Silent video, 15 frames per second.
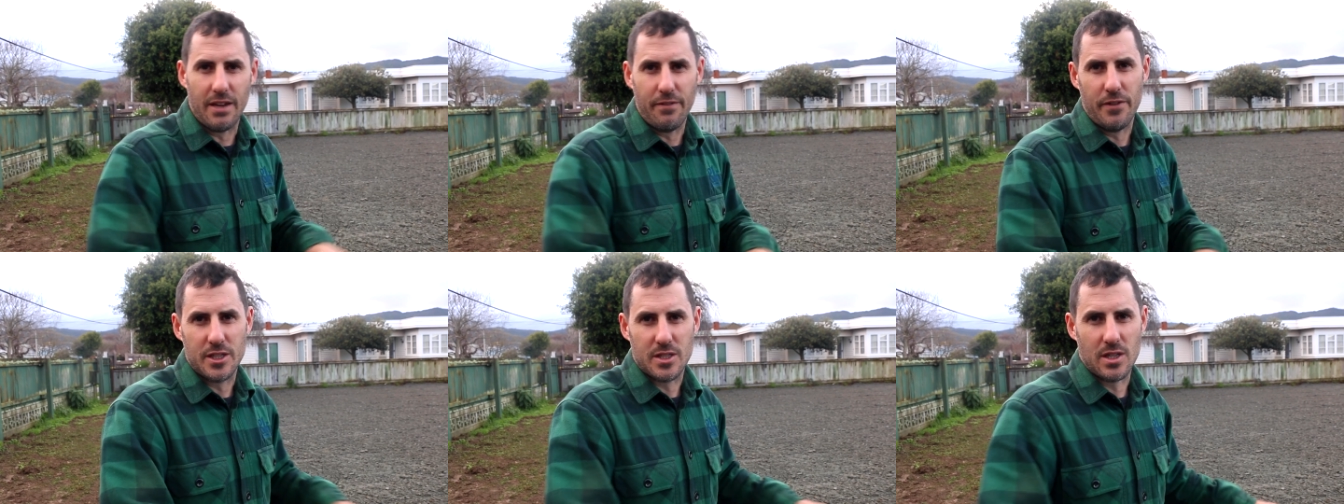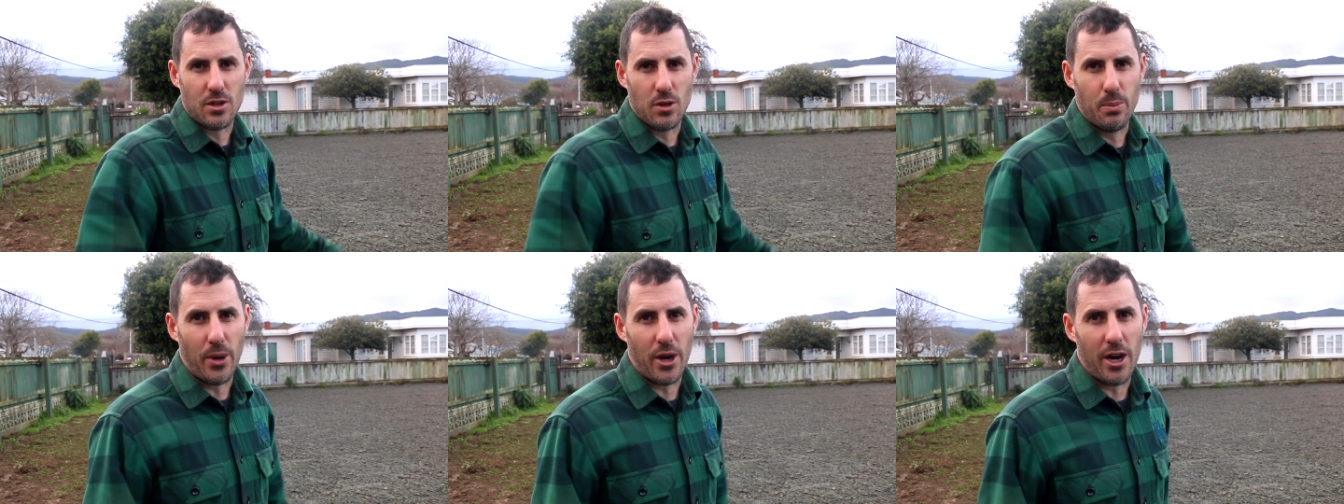every
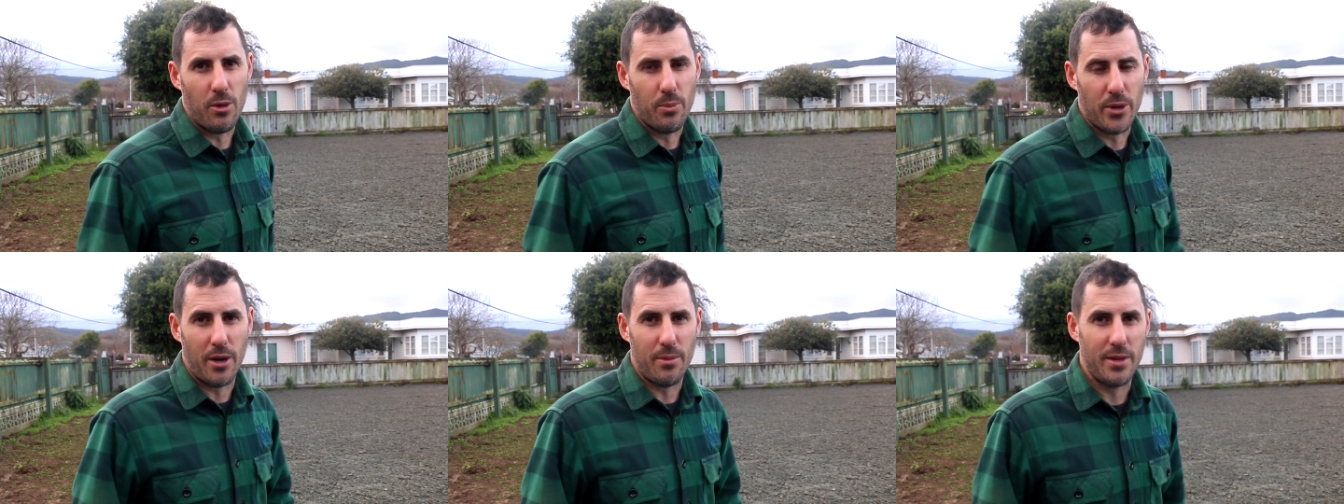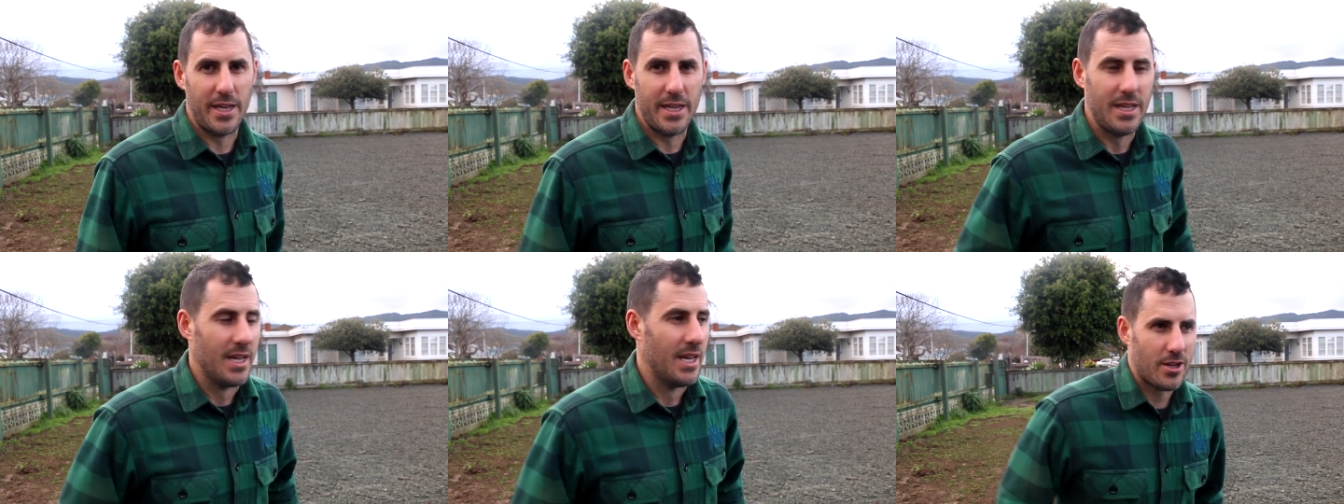single pile
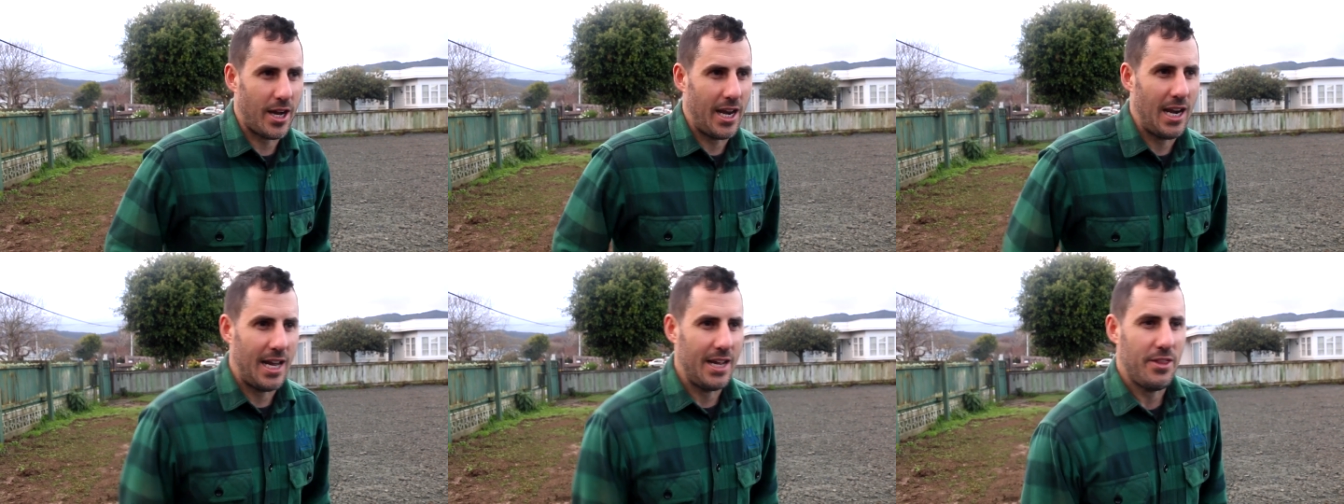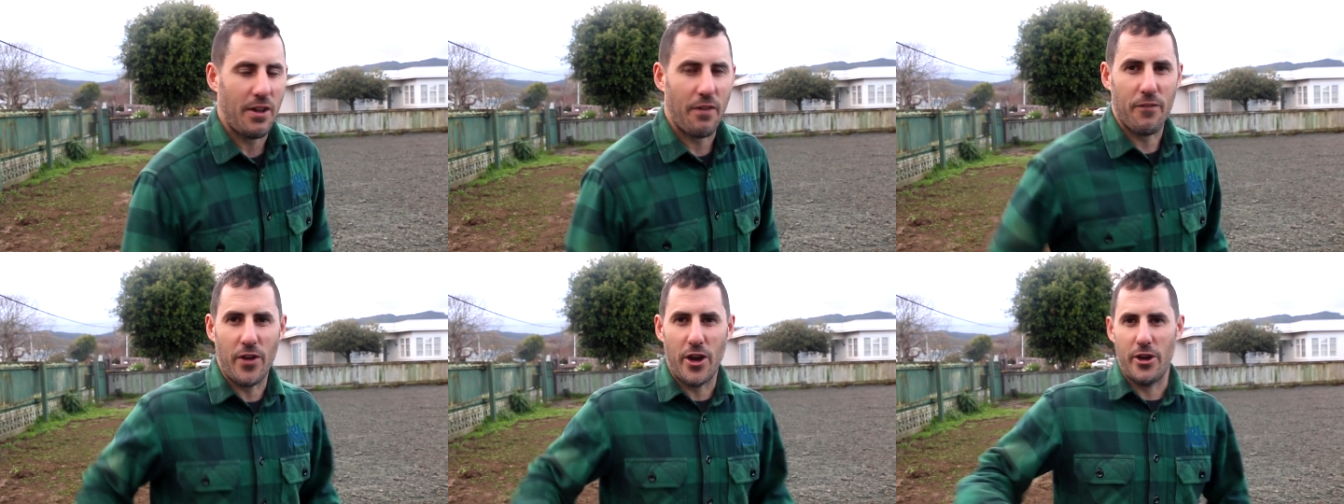properly kind of like
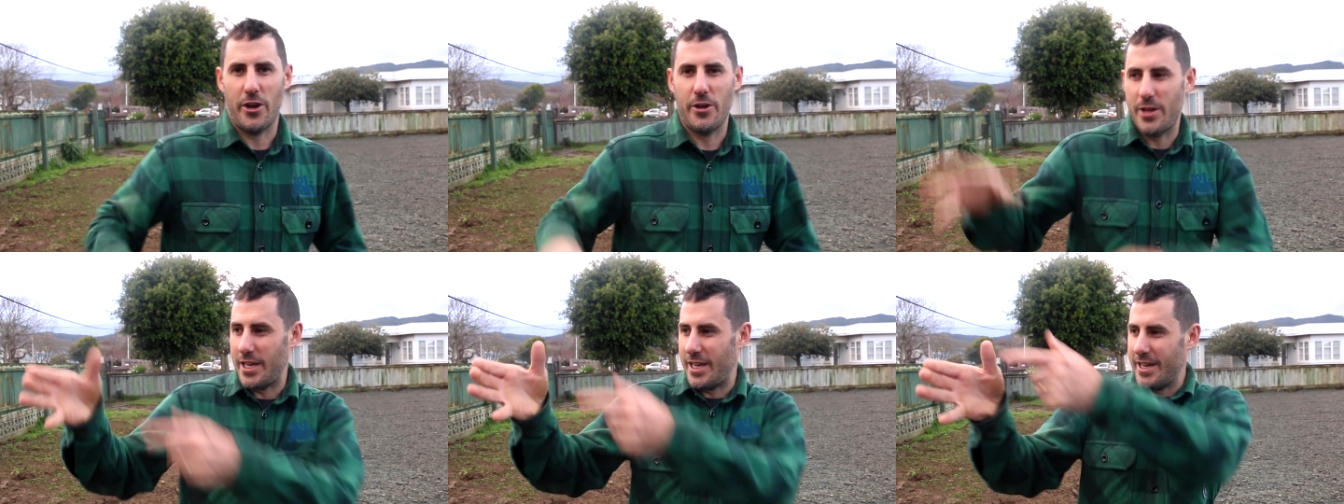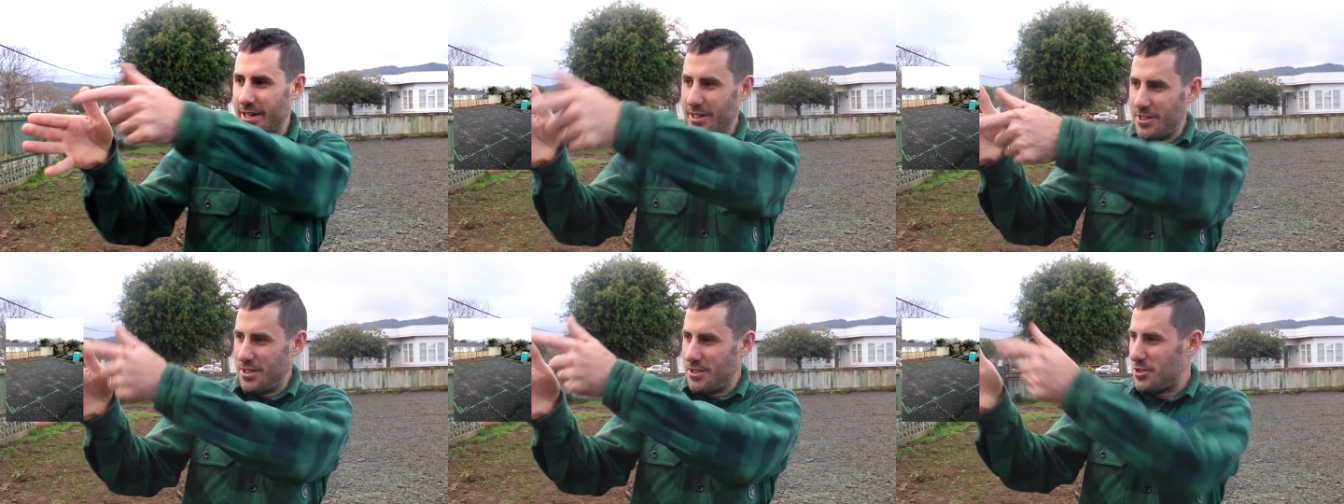this photo here
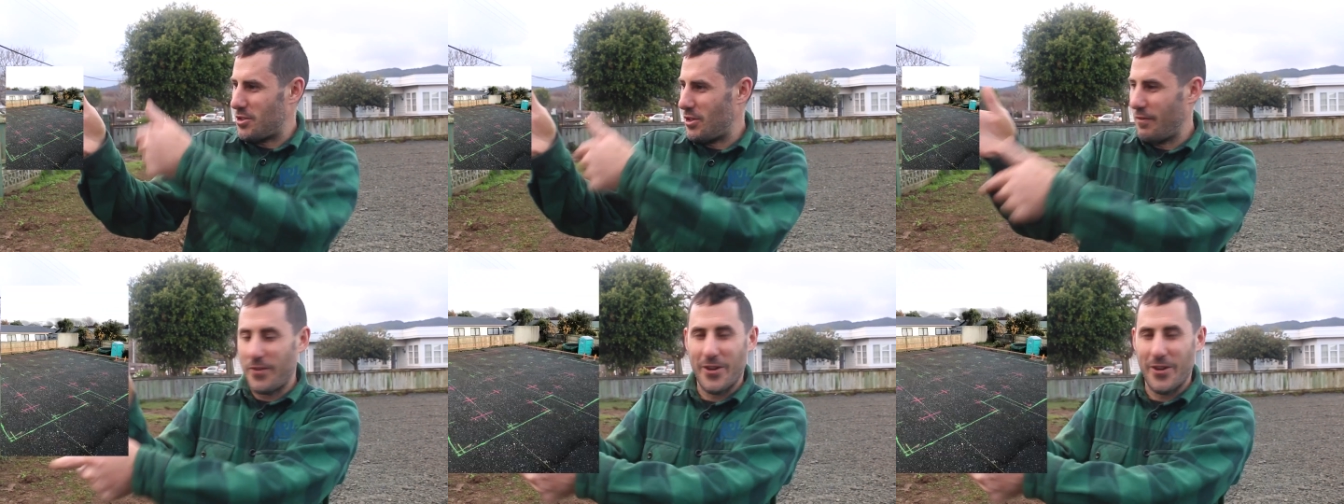insert